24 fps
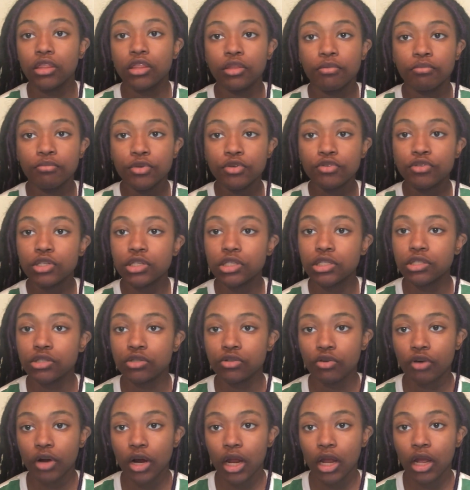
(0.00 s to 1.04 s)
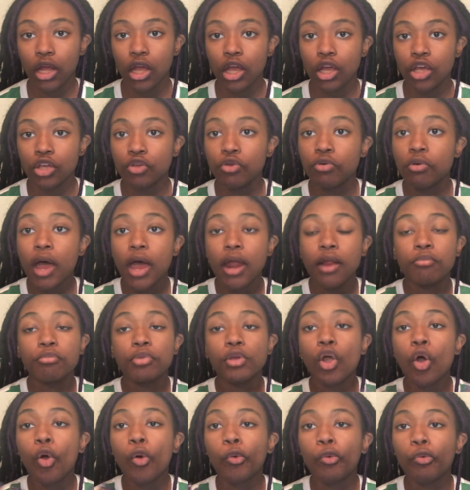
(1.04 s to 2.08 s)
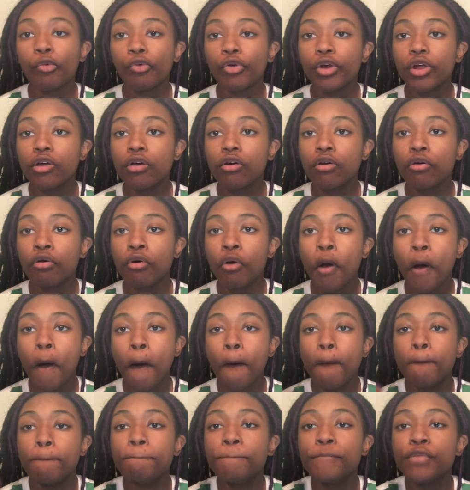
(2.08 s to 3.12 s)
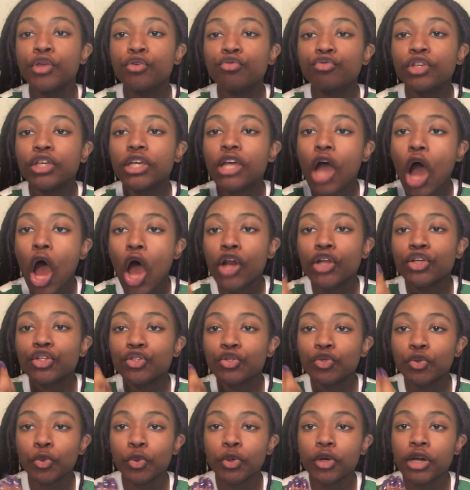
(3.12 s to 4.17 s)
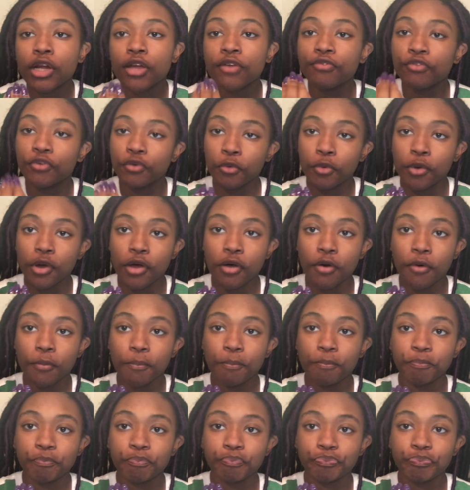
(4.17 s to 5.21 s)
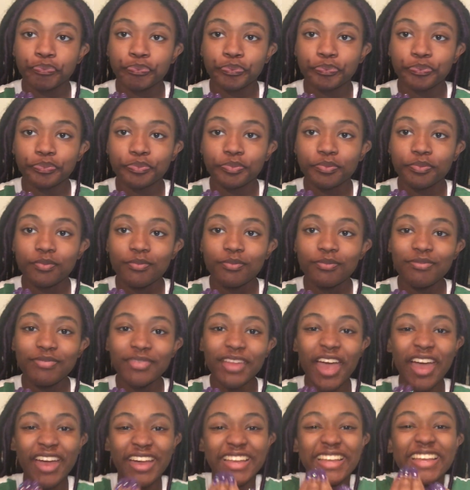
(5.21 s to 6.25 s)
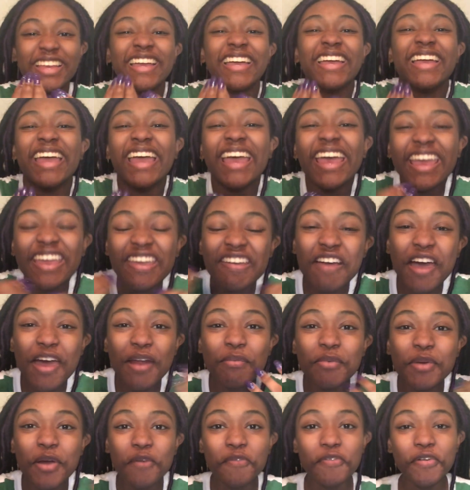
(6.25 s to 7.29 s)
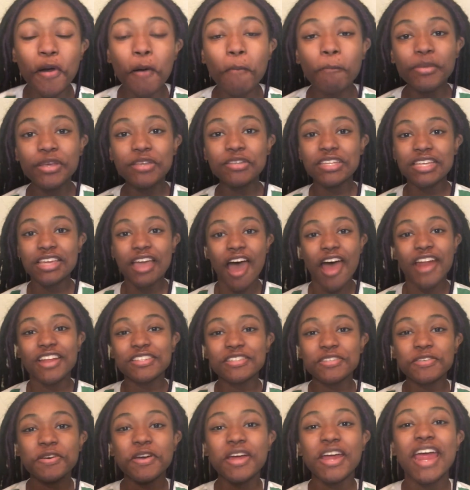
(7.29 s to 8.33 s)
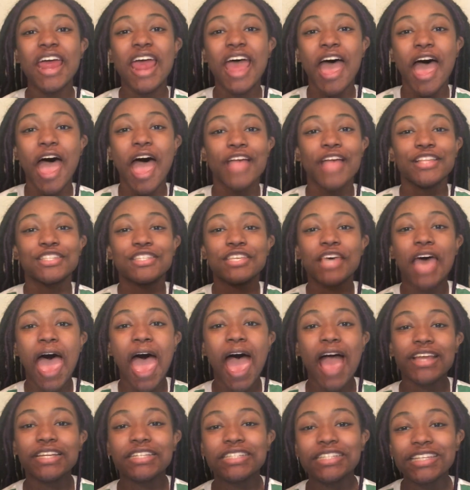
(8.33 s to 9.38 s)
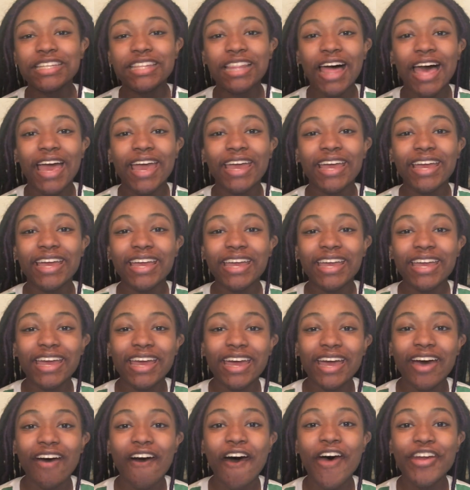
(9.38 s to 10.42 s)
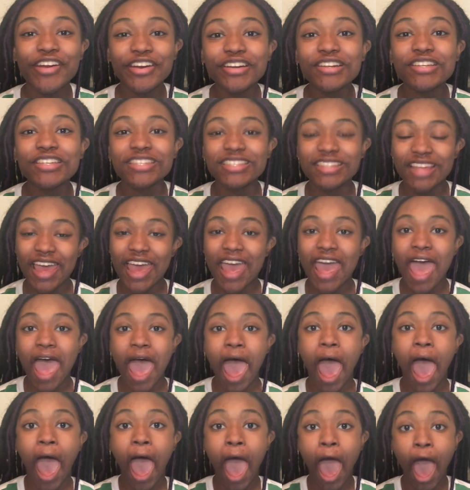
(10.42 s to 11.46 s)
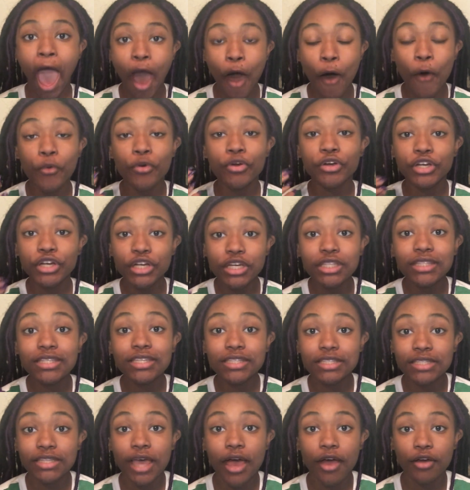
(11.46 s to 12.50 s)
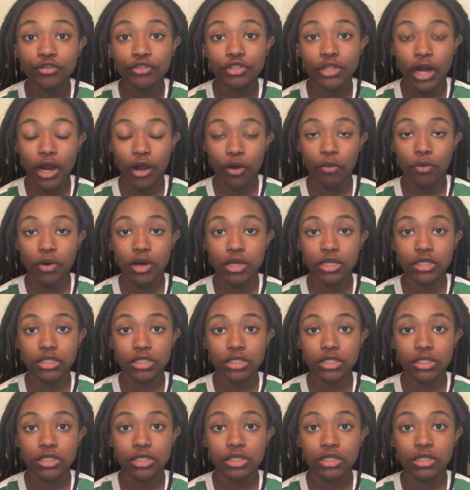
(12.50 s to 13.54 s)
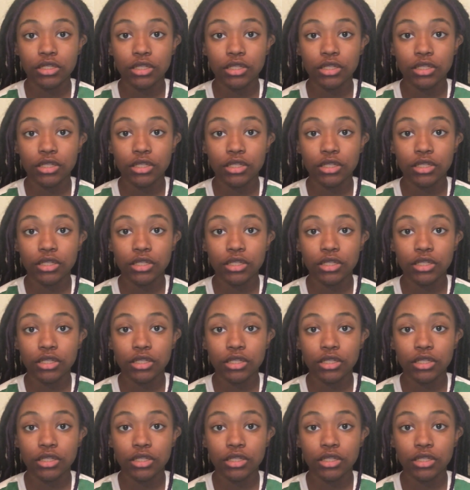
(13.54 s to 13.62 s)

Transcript: The music is great. You gotta be a real music connoisseur, if you will. You gotta be a real music connoisseur to actually, like, understand how good the soundtrack was.